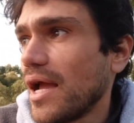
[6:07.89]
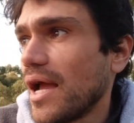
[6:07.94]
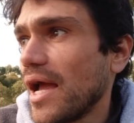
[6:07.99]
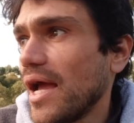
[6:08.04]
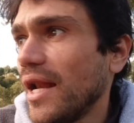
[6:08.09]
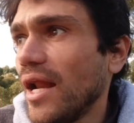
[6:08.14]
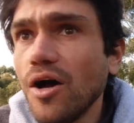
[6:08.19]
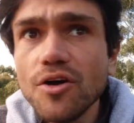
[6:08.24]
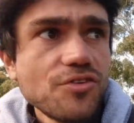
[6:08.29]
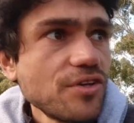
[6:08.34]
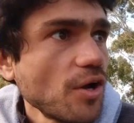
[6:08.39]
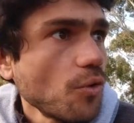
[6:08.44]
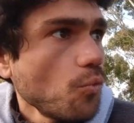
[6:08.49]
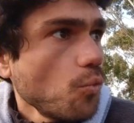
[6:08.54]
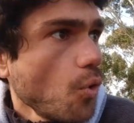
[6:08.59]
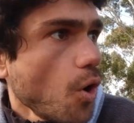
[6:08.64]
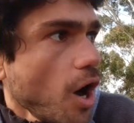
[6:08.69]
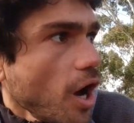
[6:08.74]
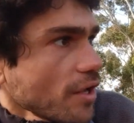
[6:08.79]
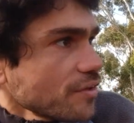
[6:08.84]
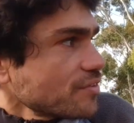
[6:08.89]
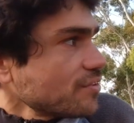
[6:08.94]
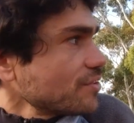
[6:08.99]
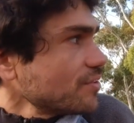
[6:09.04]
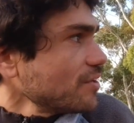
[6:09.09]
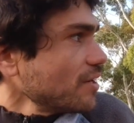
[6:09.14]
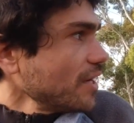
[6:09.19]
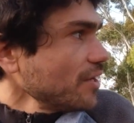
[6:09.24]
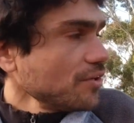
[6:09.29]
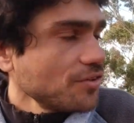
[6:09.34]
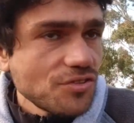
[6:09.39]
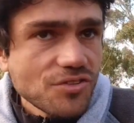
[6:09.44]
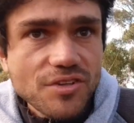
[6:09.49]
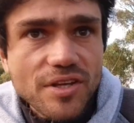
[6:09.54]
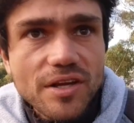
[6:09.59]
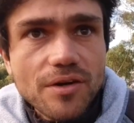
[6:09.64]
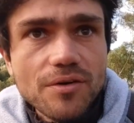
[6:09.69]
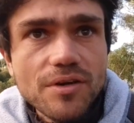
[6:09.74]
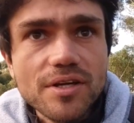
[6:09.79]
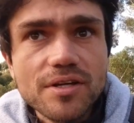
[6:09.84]
And I was like, what? Are you
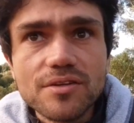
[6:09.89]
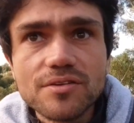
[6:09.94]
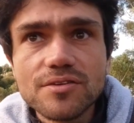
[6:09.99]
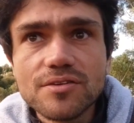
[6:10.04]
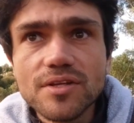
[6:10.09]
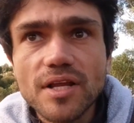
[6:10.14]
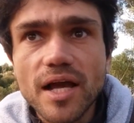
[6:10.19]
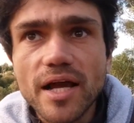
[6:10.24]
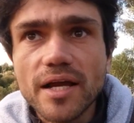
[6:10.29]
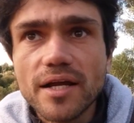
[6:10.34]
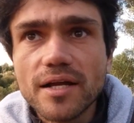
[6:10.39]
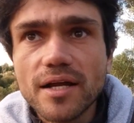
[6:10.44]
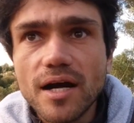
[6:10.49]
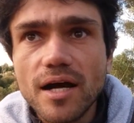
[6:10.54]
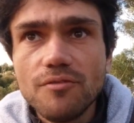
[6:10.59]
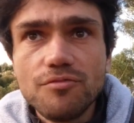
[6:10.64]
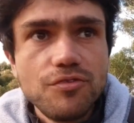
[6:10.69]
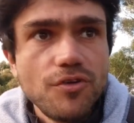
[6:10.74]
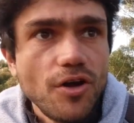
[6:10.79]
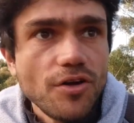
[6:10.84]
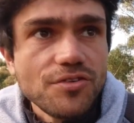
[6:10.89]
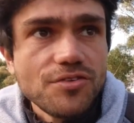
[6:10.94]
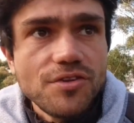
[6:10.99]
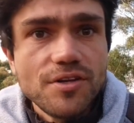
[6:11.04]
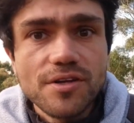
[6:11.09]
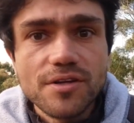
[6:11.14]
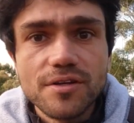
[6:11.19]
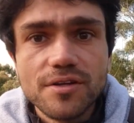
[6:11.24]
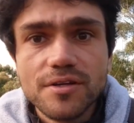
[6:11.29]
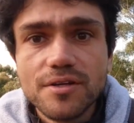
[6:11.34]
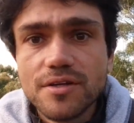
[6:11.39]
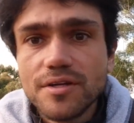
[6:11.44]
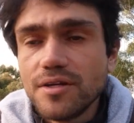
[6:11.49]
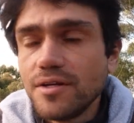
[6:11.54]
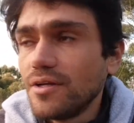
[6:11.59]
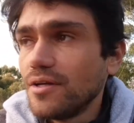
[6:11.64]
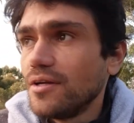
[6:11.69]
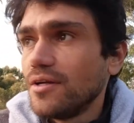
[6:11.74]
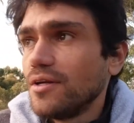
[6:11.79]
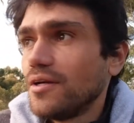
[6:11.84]
serious? Like, I've lost it.
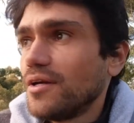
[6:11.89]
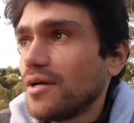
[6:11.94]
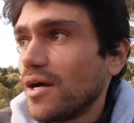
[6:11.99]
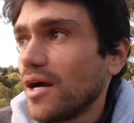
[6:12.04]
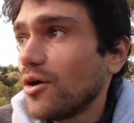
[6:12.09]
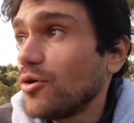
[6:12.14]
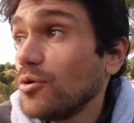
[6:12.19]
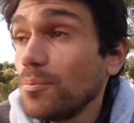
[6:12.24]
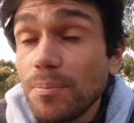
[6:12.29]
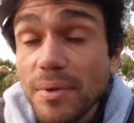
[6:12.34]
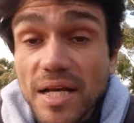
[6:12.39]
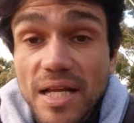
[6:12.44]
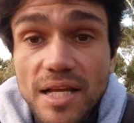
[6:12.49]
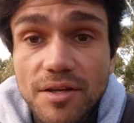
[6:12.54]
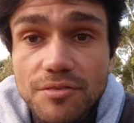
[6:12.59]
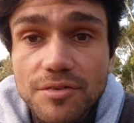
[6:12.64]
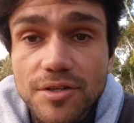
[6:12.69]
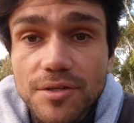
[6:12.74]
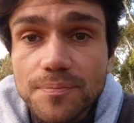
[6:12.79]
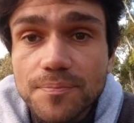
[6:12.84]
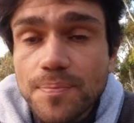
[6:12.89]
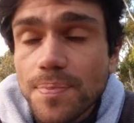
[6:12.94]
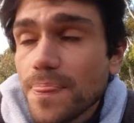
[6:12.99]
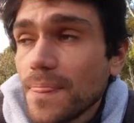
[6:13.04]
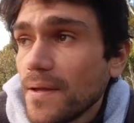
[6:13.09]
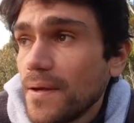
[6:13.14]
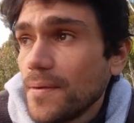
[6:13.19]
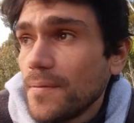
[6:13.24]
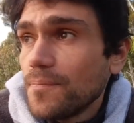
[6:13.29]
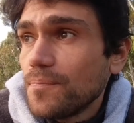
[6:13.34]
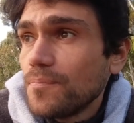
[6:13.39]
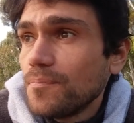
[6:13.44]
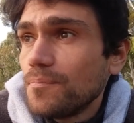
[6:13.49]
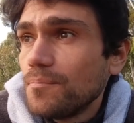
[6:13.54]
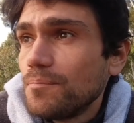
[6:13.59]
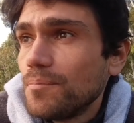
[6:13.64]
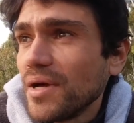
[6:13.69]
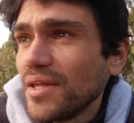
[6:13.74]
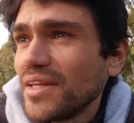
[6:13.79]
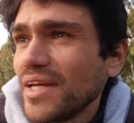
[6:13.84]
I couldn't believe it.
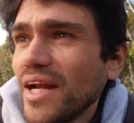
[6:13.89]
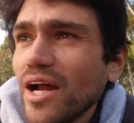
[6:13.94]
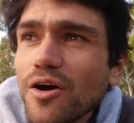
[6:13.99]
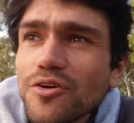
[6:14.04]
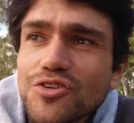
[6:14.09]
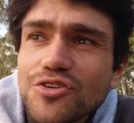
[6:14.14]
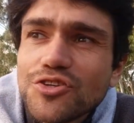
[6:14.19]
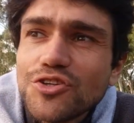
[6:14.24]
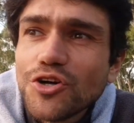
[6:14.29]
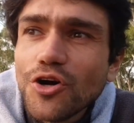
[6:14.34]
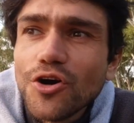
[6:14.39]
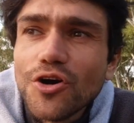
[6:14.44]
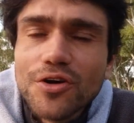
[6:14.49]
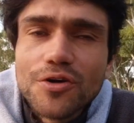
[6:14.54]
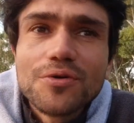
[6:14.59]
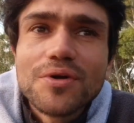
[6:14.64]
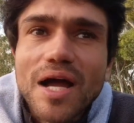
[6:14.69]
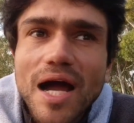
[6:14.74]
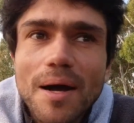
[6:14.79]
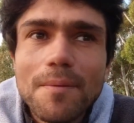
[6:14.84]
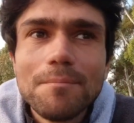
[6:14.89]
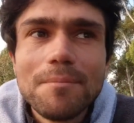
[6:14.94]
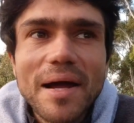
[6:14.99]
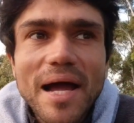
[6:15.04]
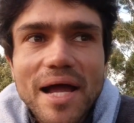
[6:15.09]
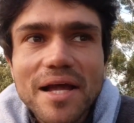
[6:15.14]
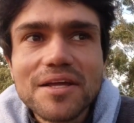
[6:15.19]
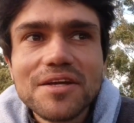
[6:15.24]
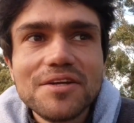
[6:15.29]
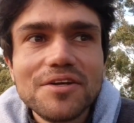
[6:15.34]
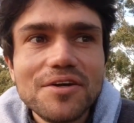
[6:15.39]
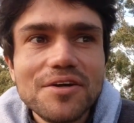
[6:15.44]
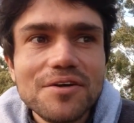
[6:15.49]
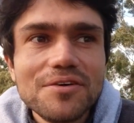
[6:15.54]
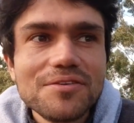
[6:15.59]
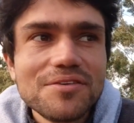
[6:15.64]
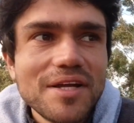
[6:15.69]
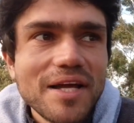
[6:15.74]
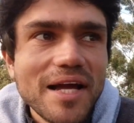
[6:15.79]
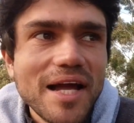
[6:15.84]
But then I was sure it would come back, you know. I
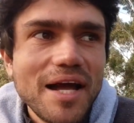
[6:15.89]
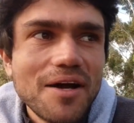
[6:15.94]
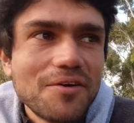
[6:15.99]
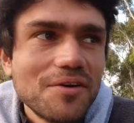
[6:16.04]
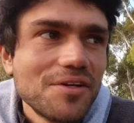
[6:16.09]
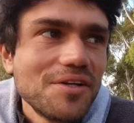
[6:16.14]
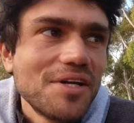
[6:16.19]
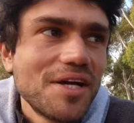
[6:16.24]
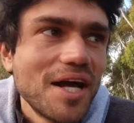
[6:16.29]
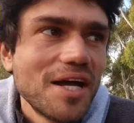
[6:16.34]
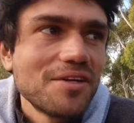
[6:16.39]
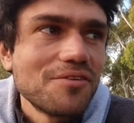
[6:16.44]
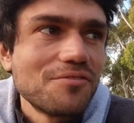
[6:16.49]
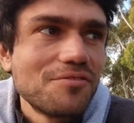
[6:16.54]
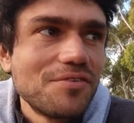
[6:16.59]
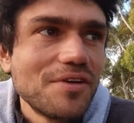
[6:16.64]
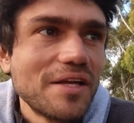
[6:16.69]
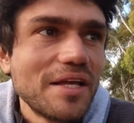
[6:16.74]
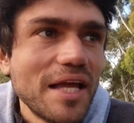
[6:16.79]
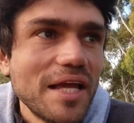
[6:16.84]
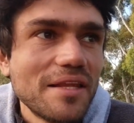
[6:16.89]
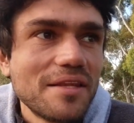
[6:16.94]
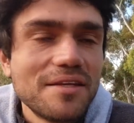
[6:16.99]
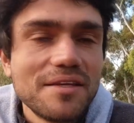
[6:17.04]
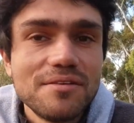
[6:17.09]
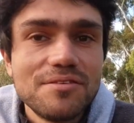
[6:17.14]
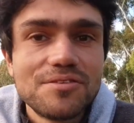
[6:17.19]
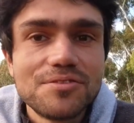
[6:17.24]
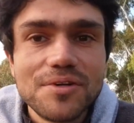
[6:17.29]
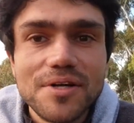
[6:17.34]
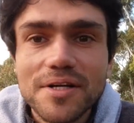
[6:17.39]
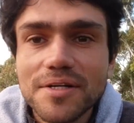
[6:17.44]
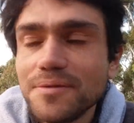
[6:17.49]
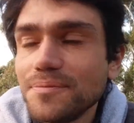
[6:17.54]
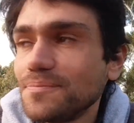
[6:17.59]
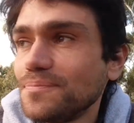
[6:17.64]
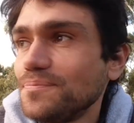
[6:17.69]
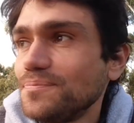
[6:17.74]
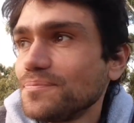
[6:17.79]
was like, you can't forget this, right?